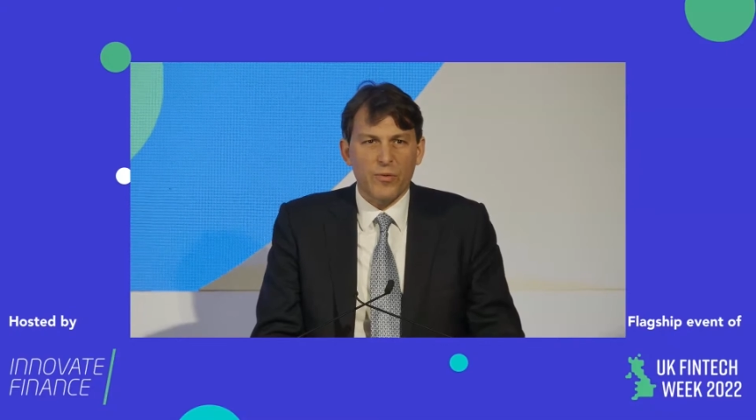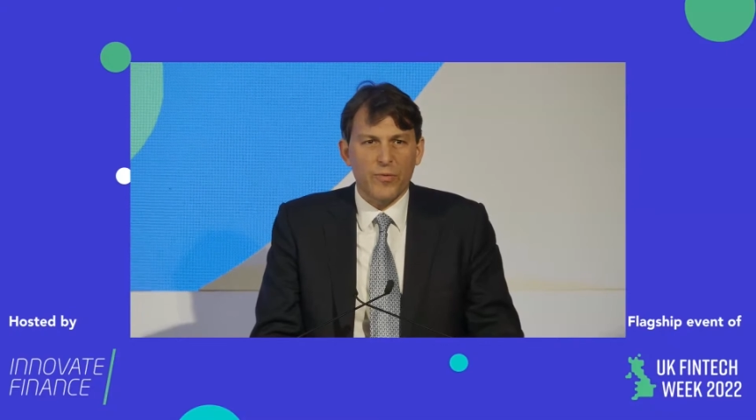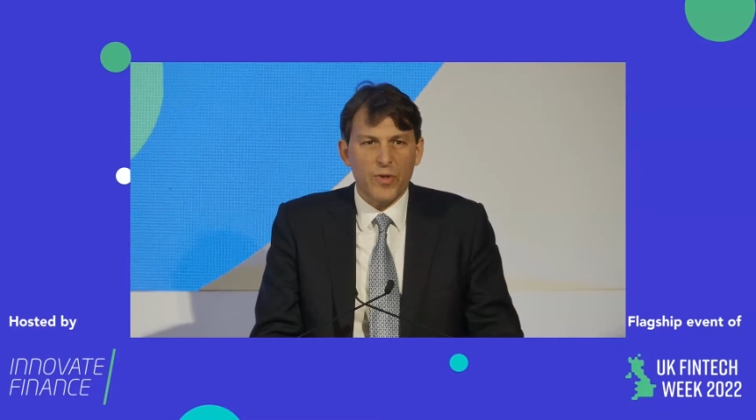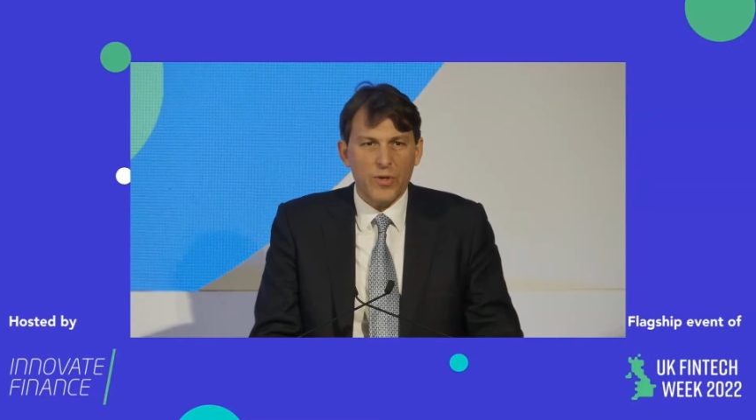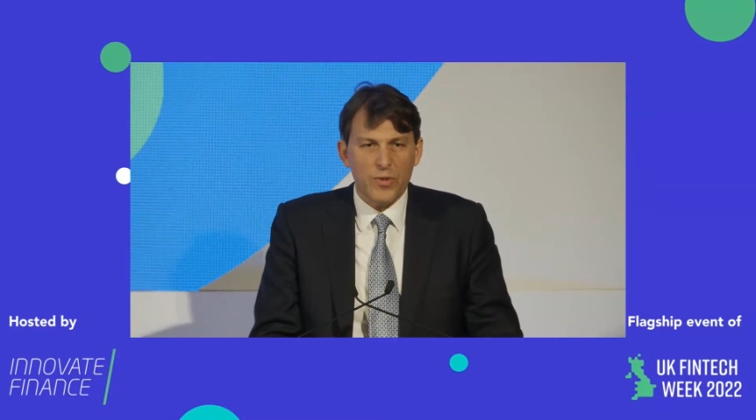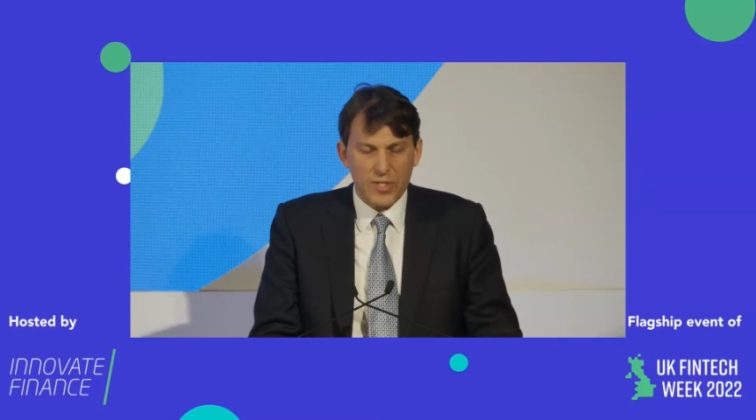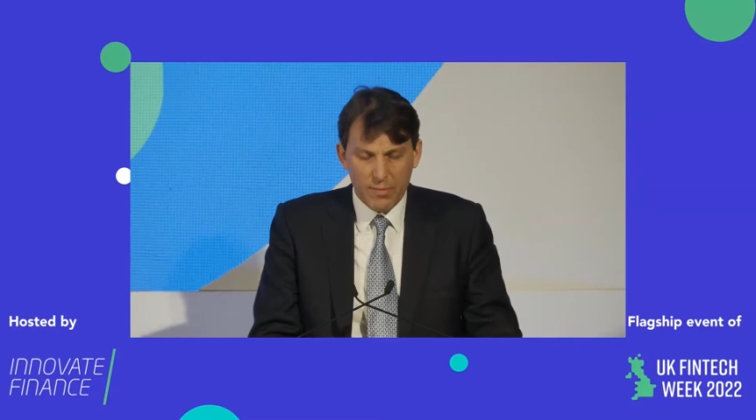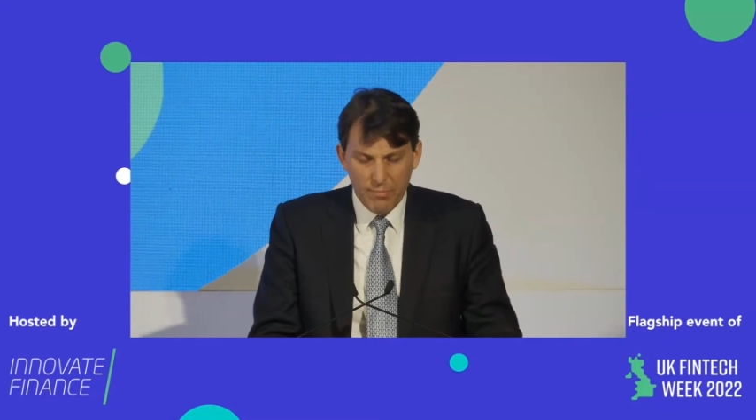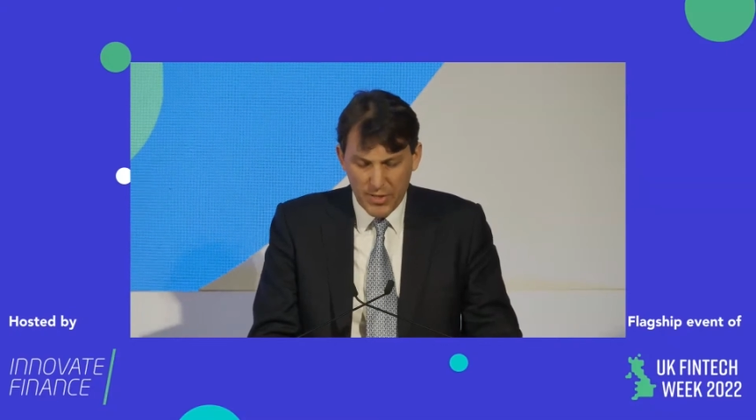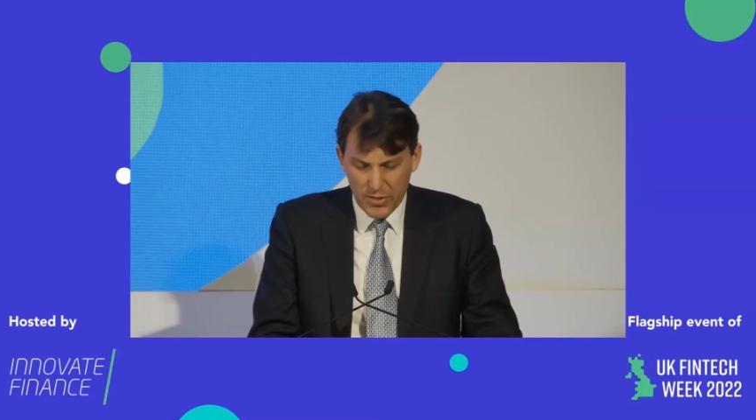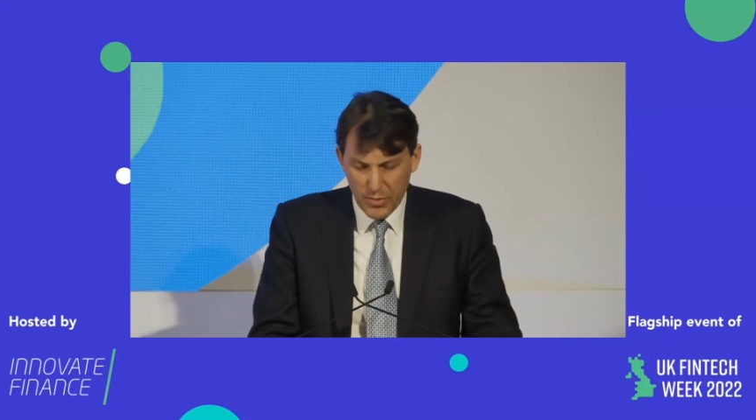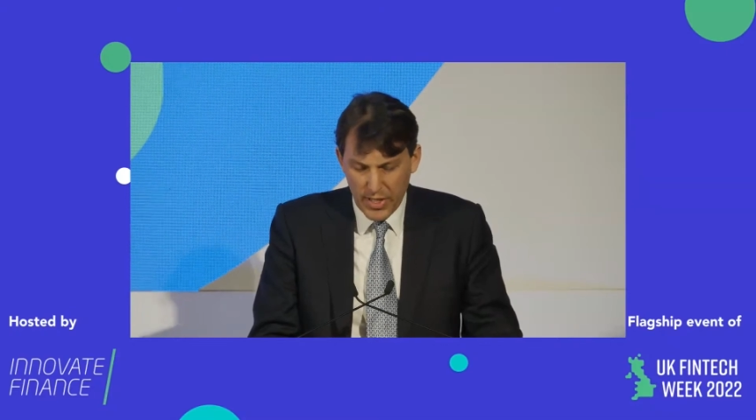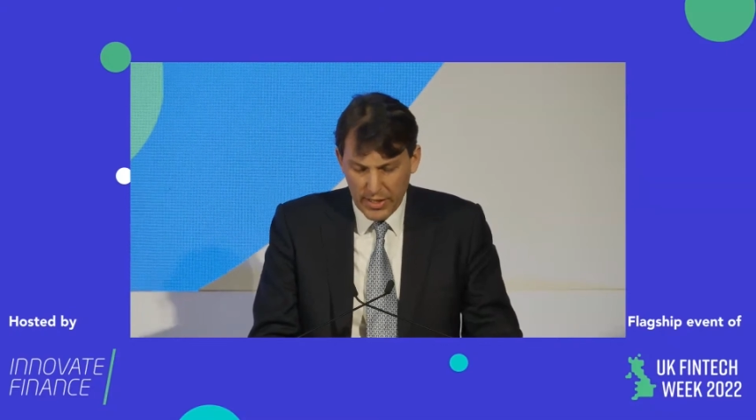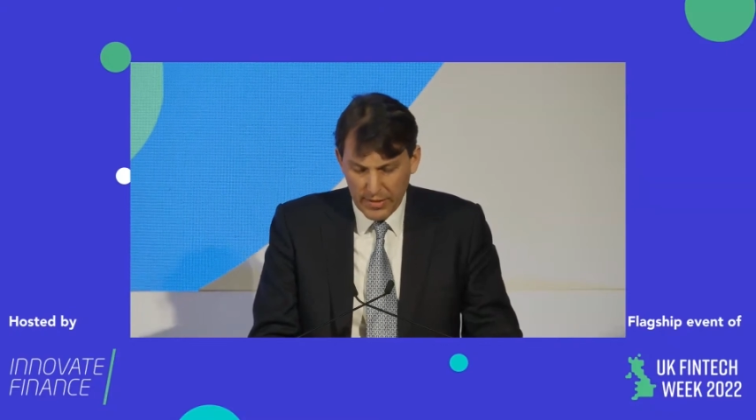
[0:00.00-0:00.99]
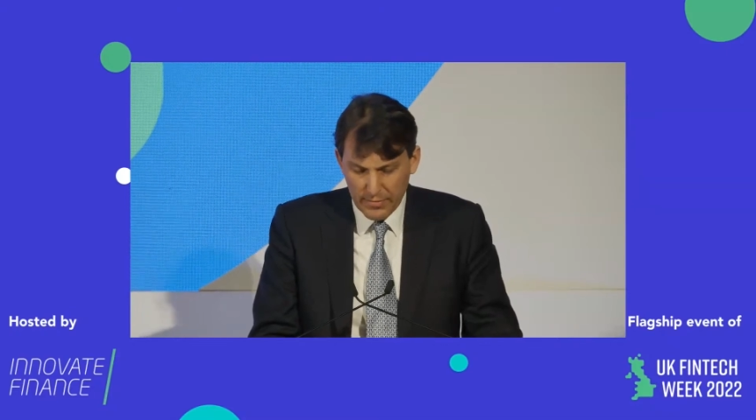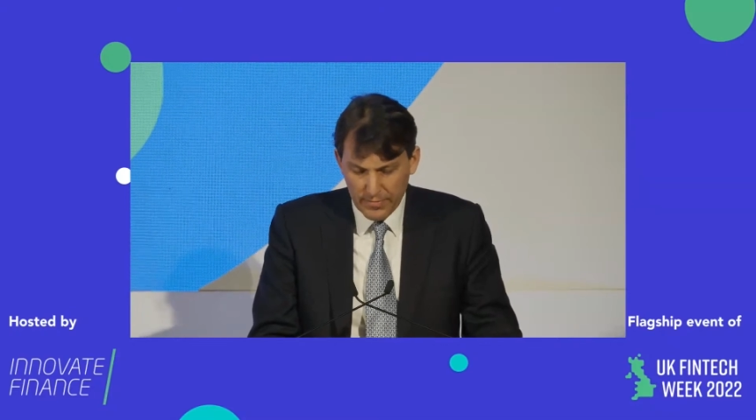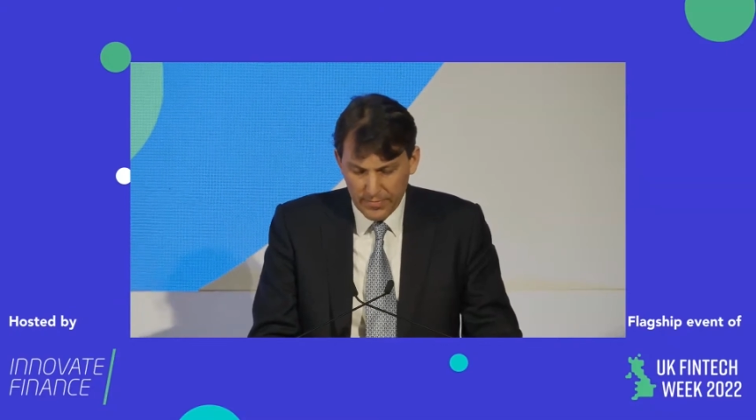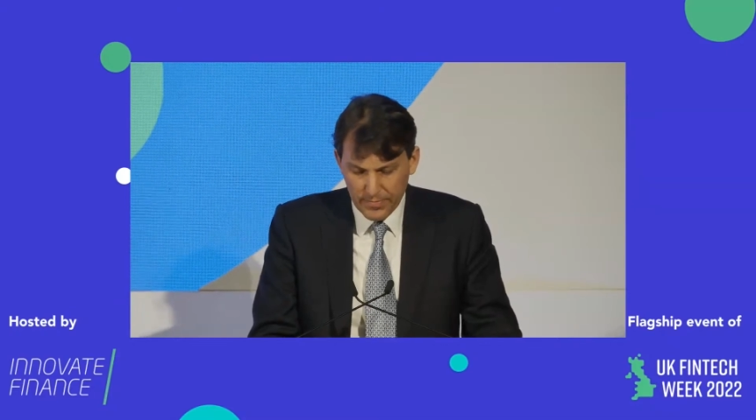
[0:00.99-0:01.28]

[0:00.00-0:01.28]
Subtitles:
of views in between.